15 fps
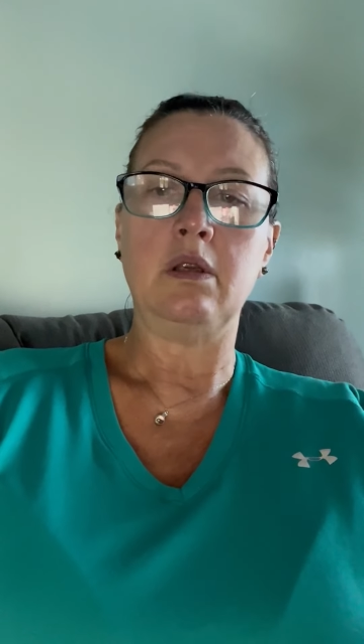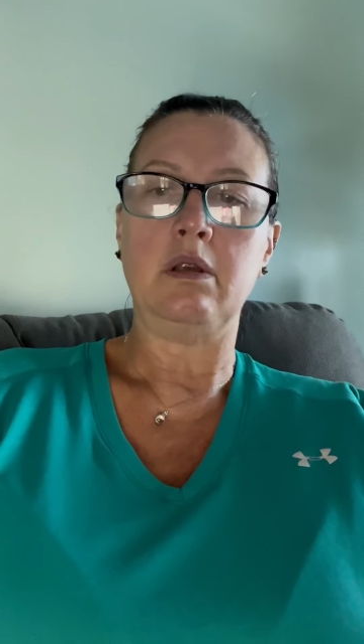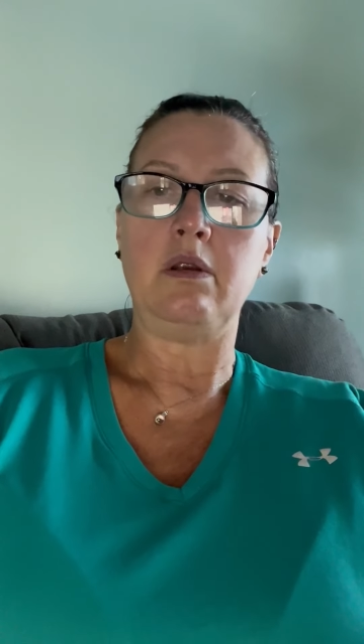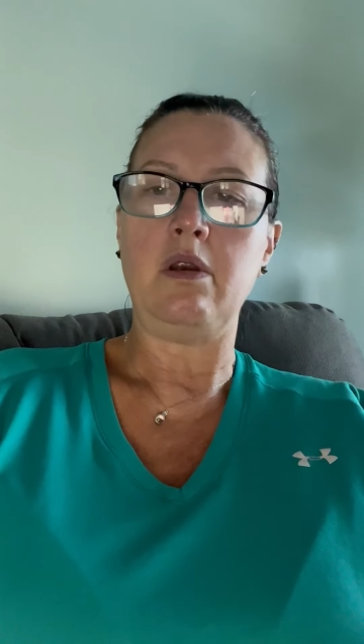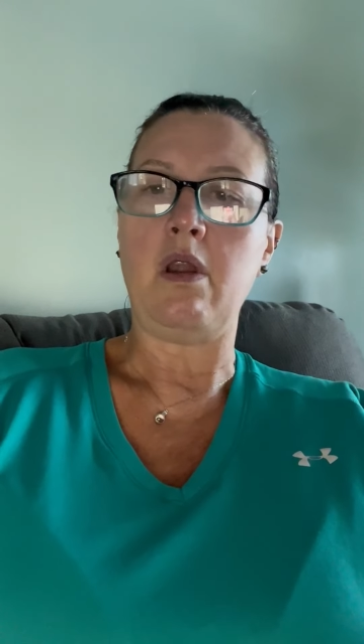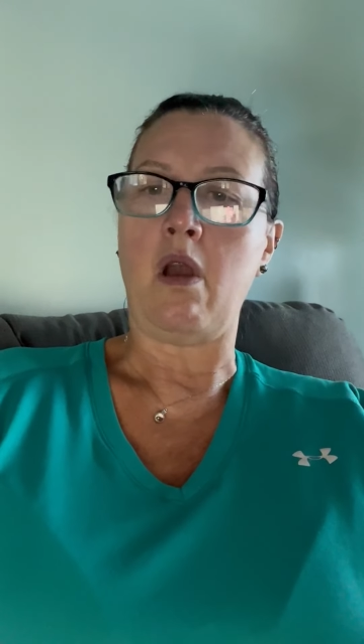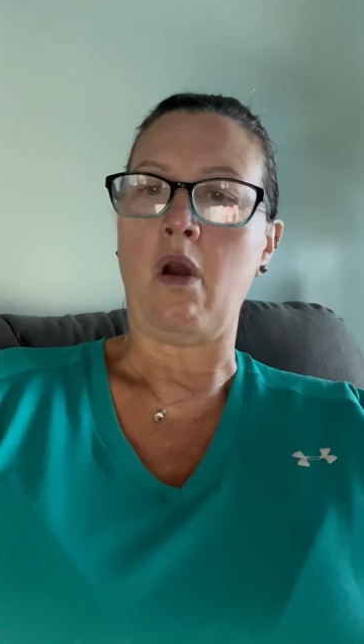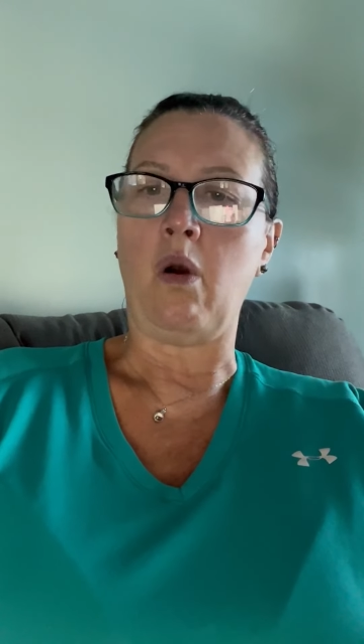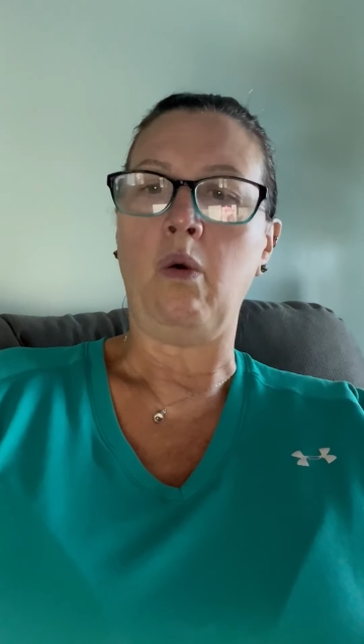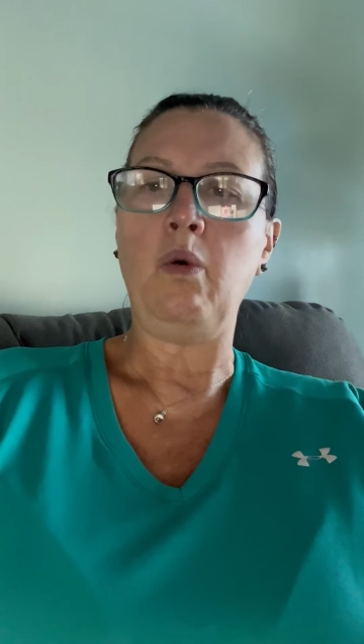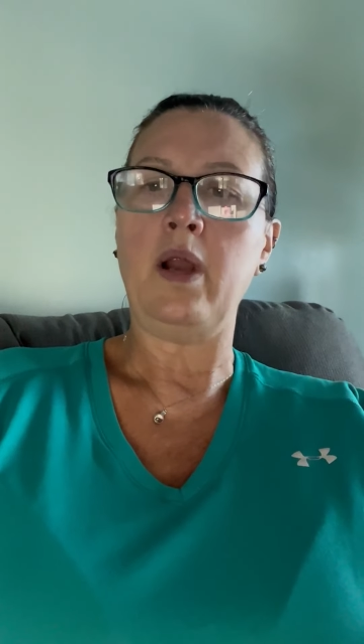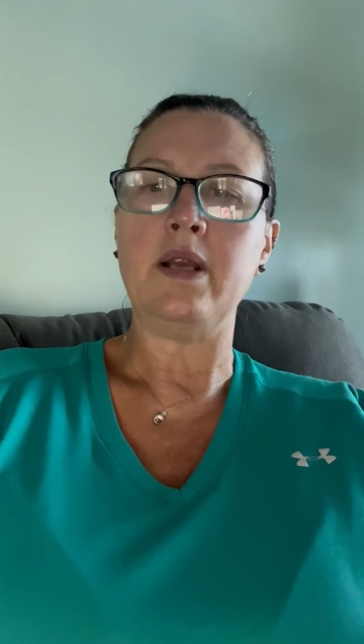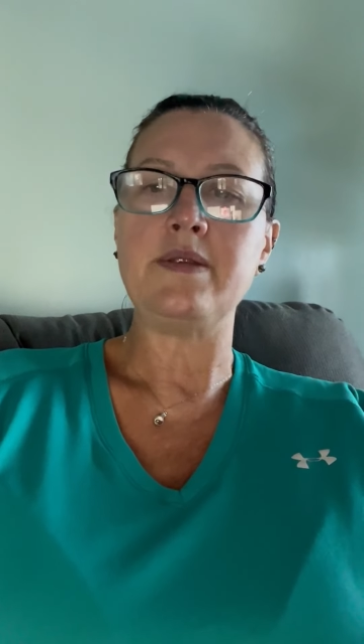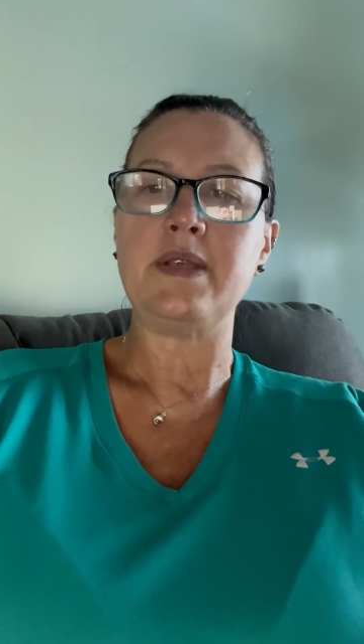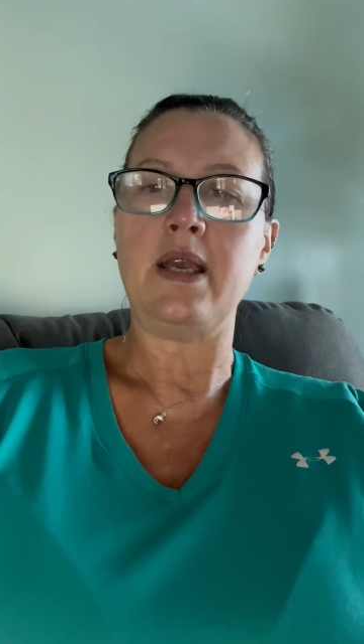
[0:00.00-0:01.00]
"No,"
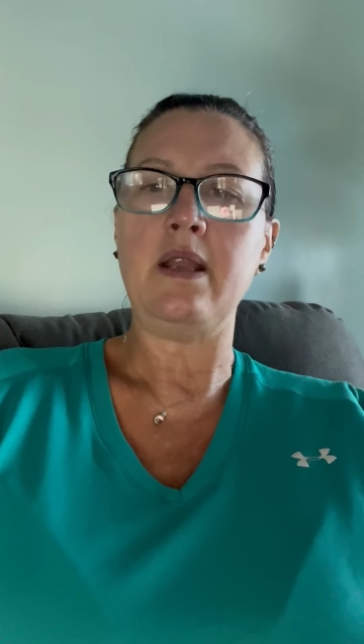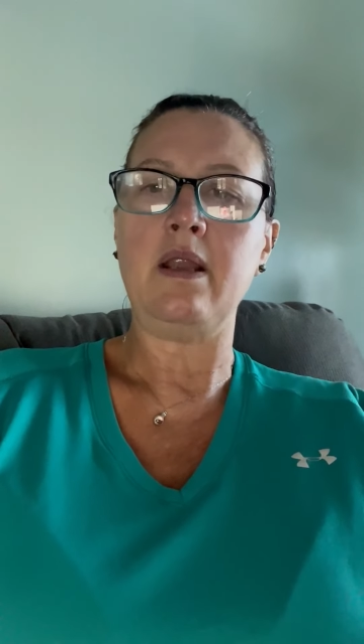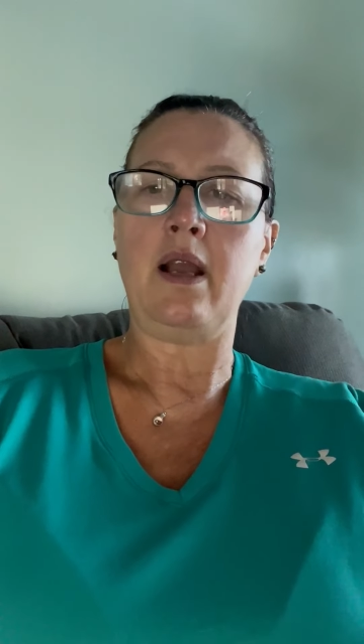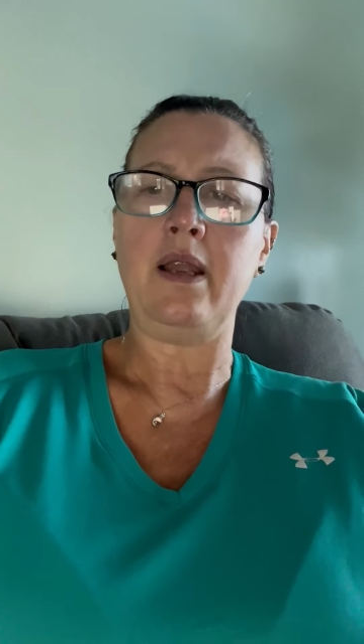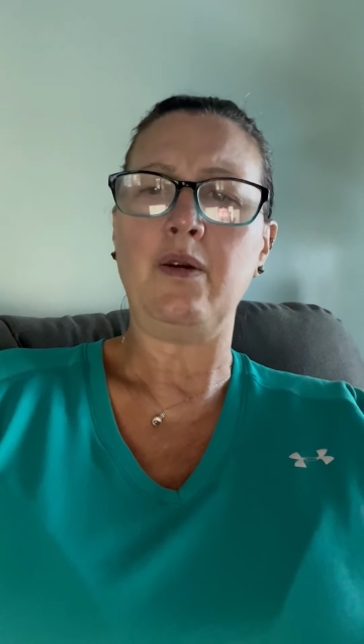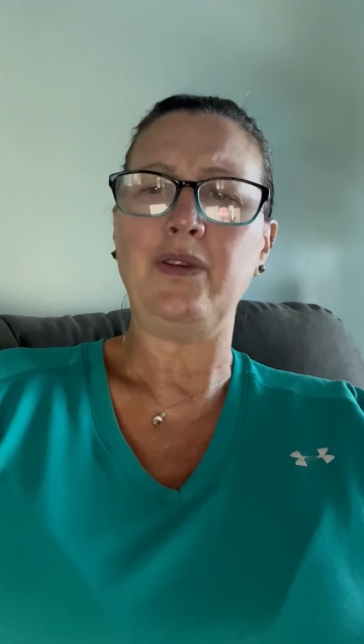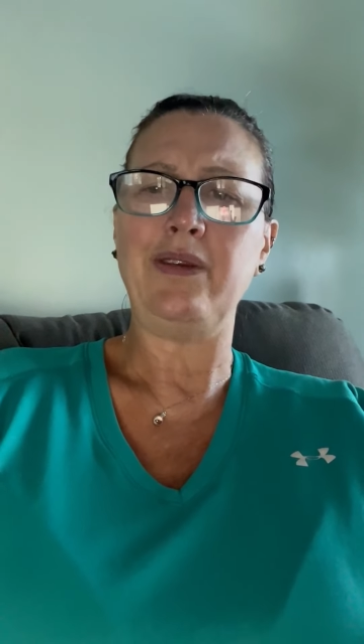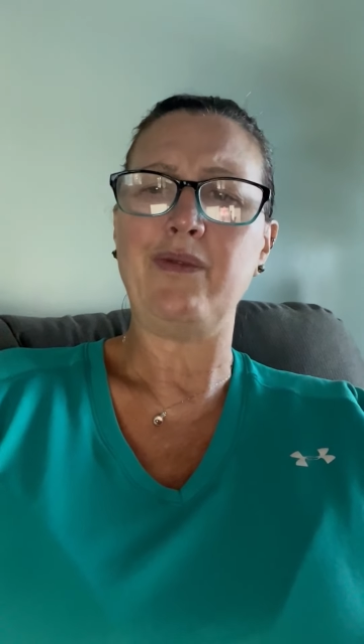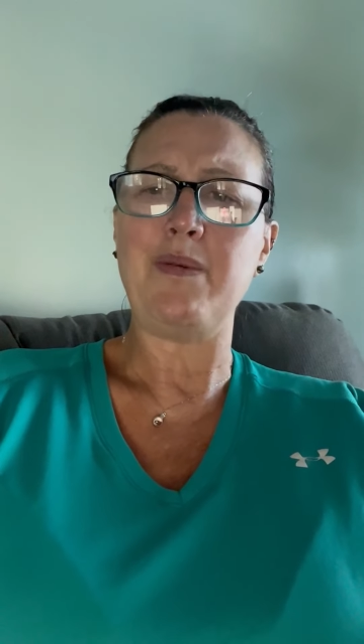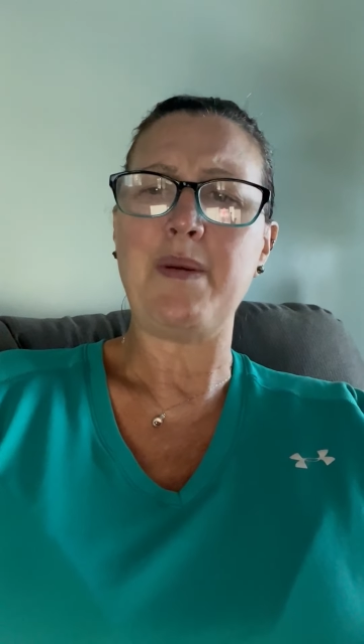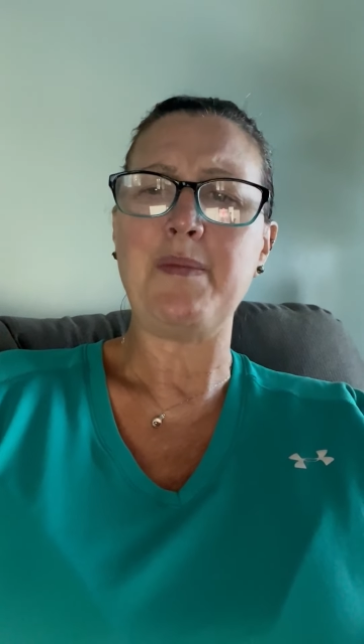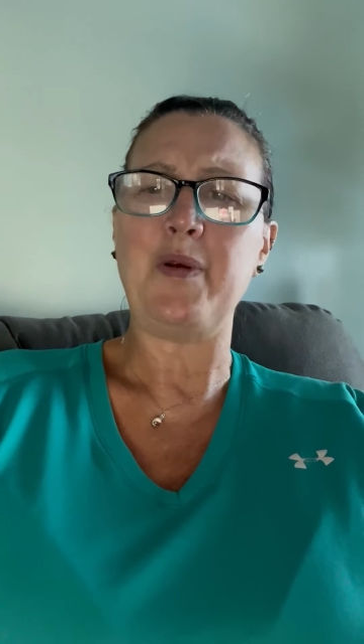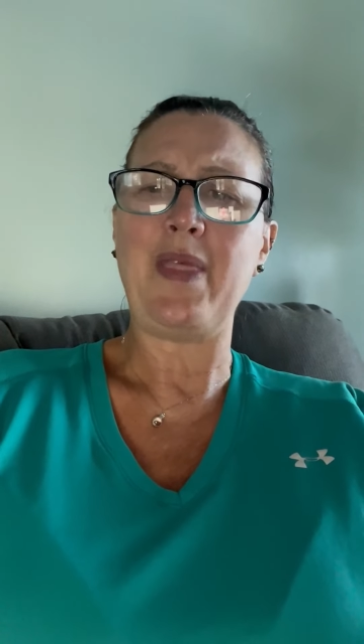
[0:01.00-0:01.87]
I said. "I only remember